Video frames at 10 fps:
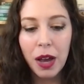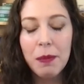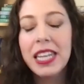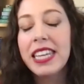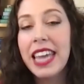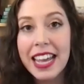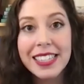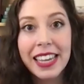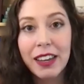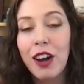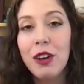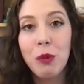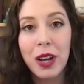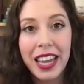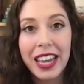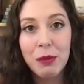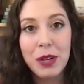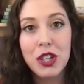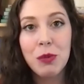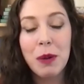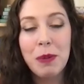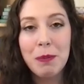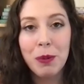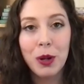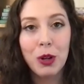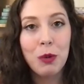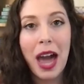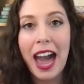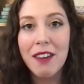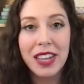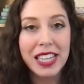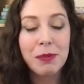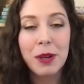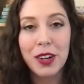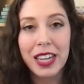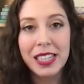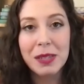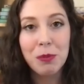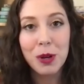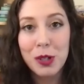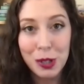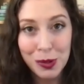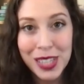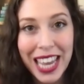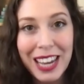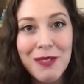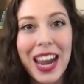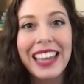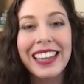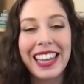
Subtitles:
Yes, like on one hand, we do want people who have experience producing, right?